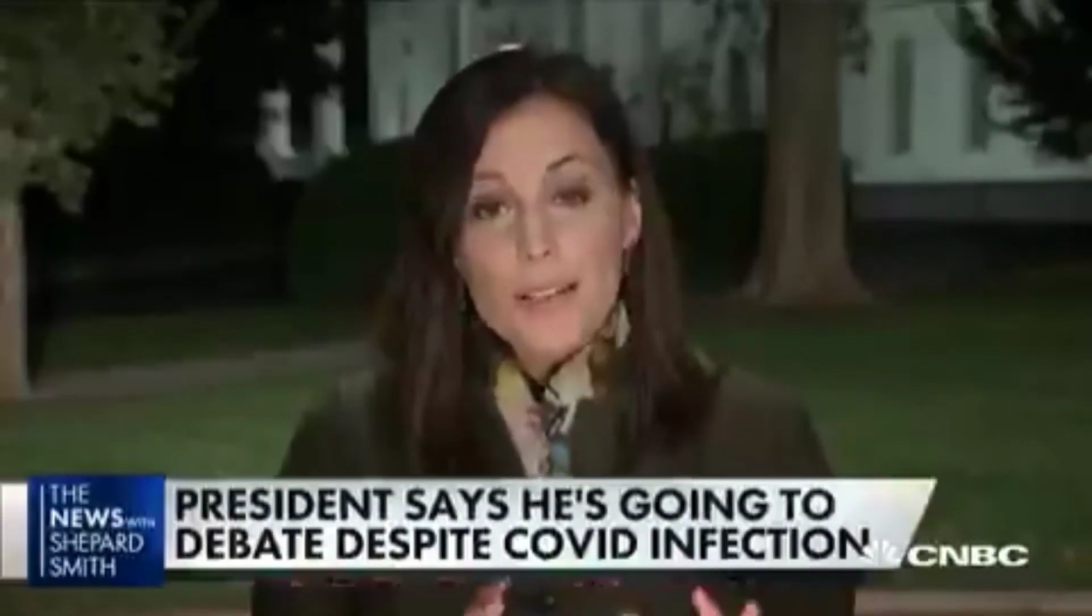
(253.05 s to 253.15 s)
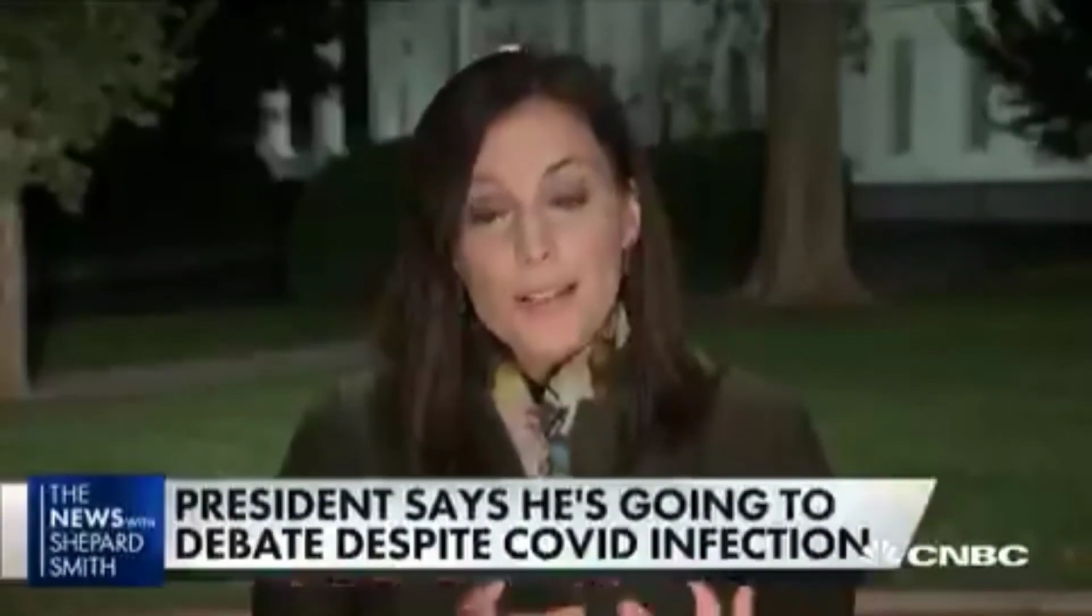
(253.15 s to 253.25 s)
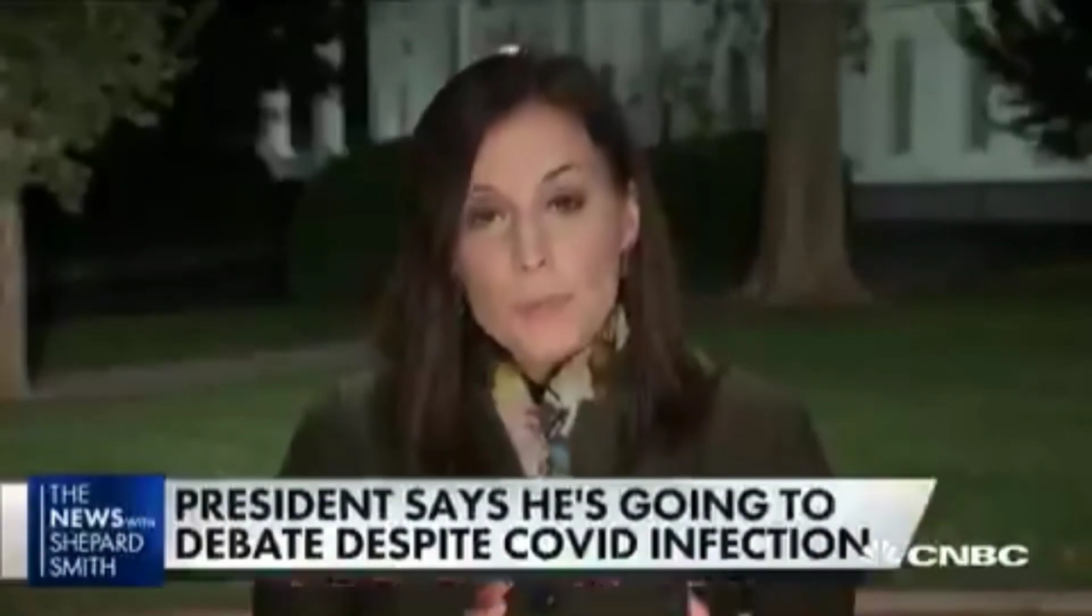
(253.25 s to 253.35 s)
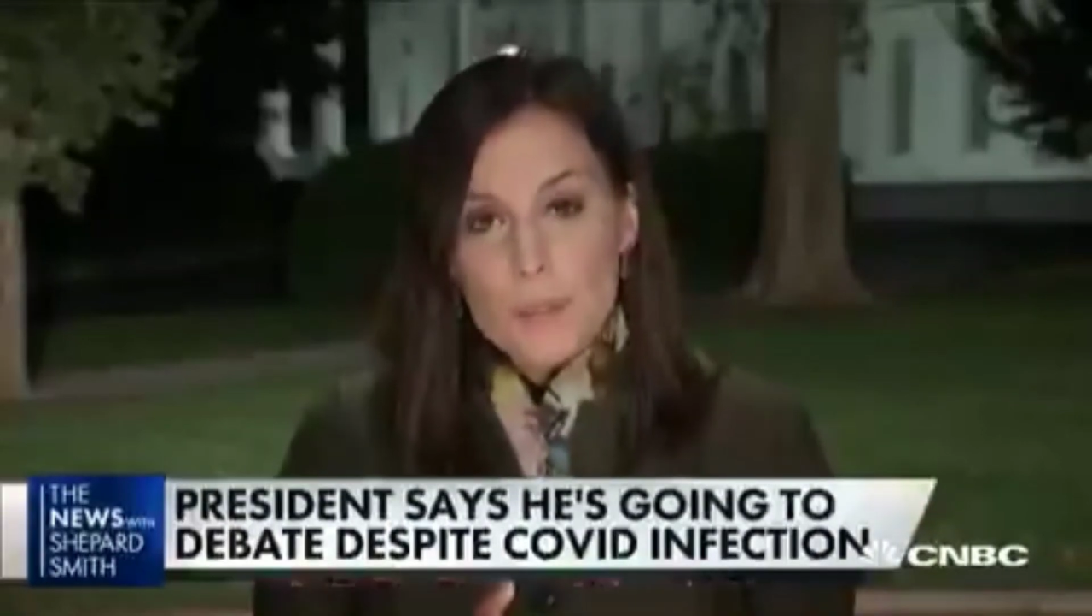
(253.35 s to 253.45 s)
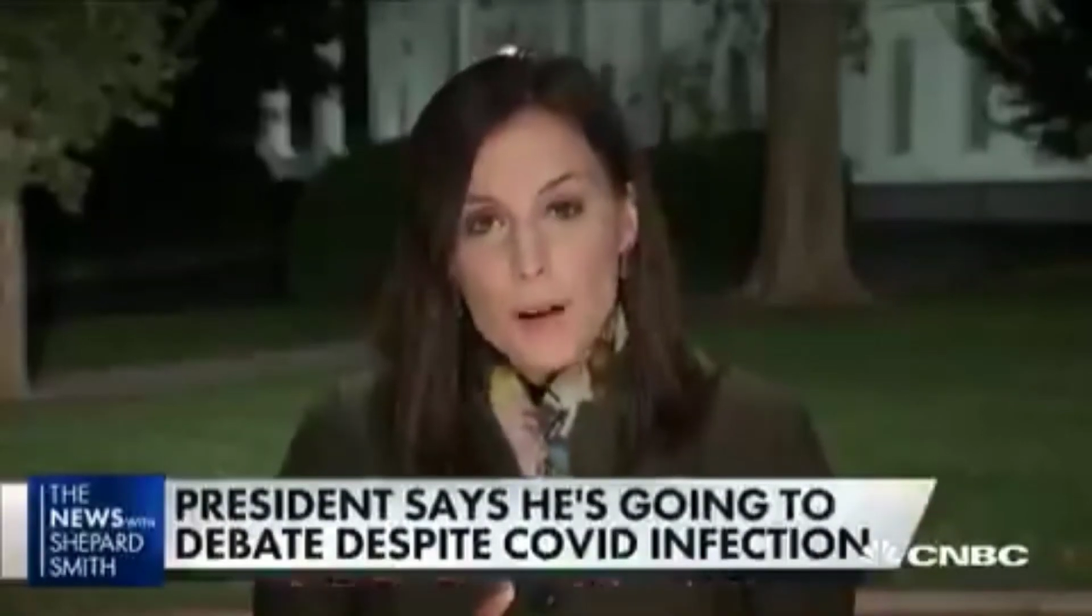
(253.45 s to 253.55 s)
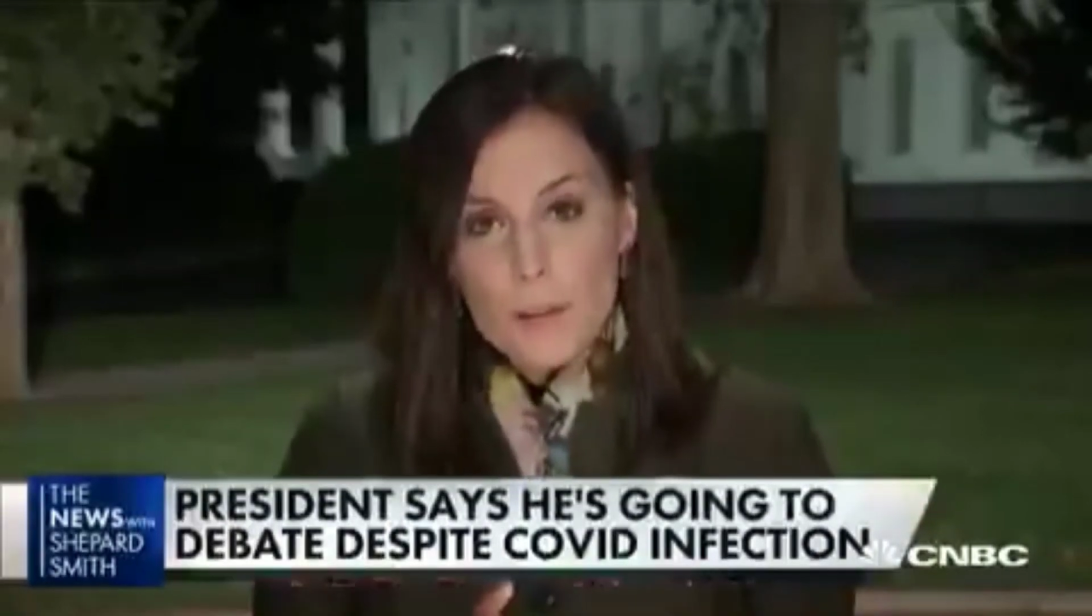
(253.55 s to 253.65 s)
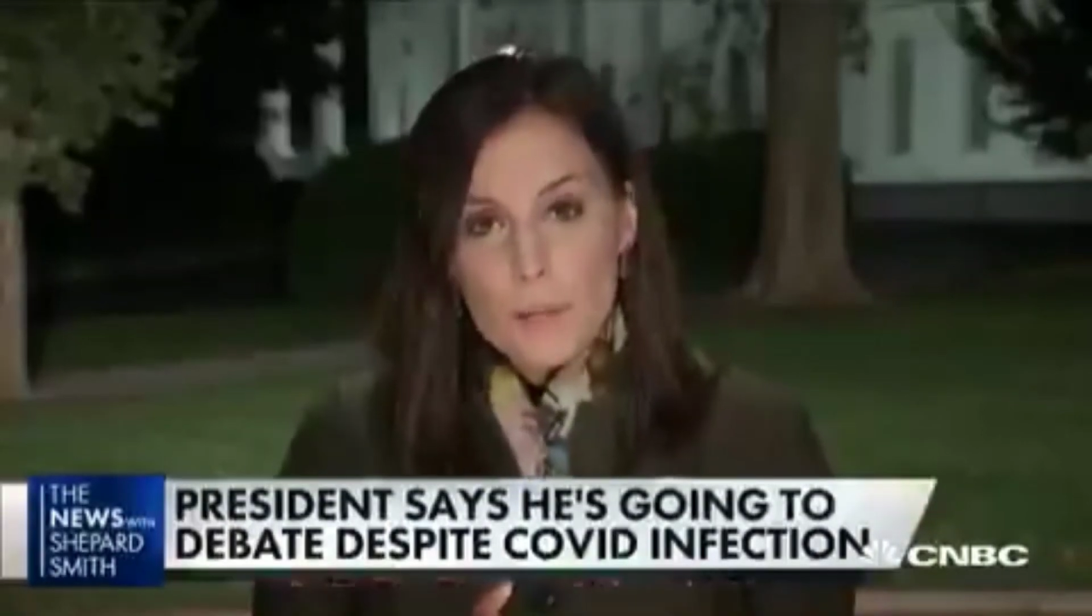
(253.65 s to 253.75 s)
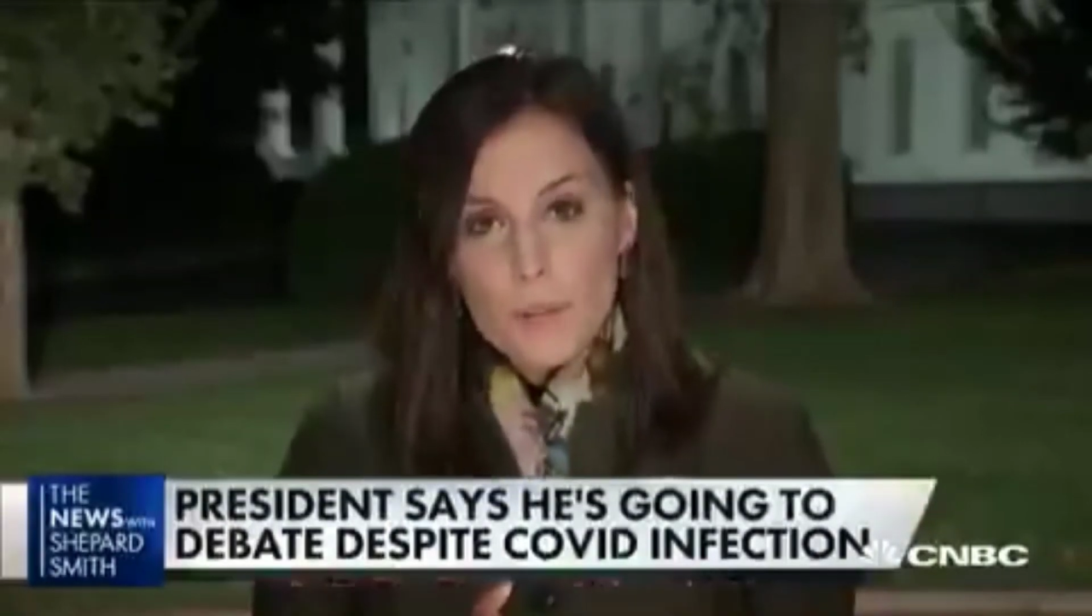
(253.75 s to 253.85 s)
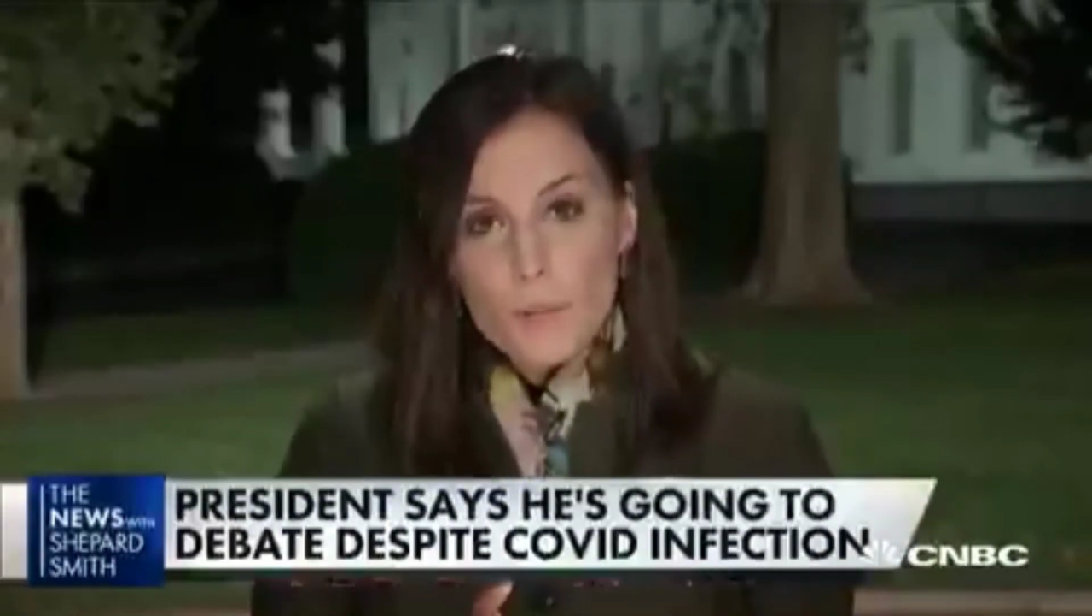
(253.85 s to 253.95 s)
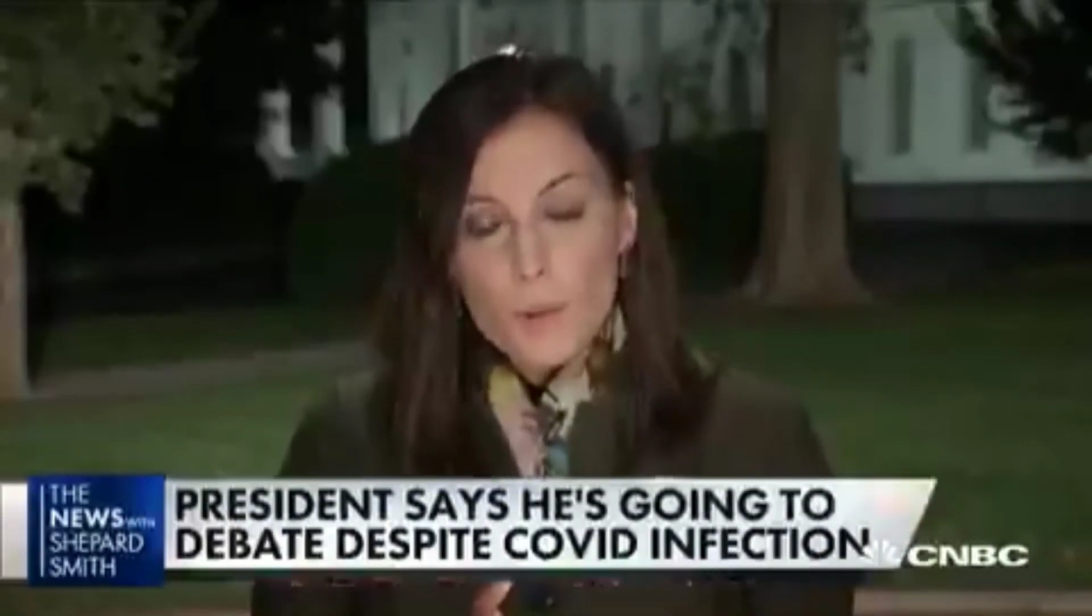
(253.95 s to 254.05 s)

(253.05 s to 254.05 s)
symptoms,